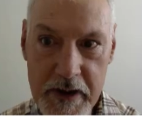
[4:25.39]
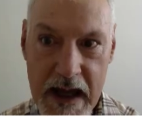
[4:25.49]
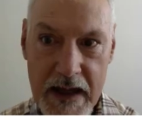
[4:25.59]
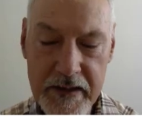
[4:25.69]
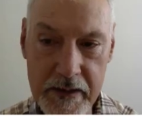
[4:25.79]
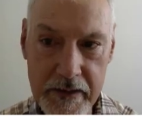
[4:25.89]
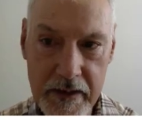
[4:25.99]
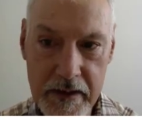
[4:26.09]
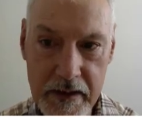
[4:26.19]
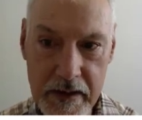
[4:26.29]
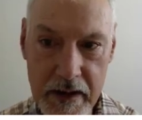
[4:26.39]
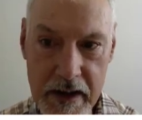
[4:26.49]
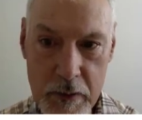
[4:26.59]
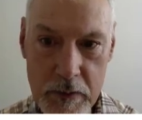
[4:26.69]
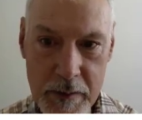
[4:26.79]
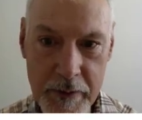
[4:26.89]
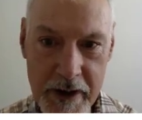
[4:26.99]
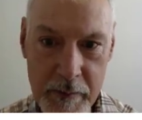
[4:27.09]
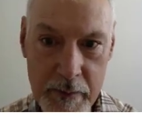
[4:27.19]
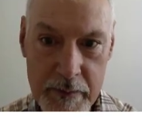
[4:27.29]
of reactant at
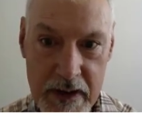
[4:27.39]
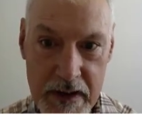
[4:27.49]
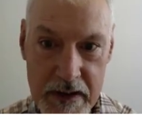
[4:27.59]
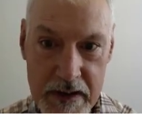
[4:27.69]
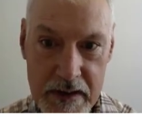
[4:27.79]
equilibrium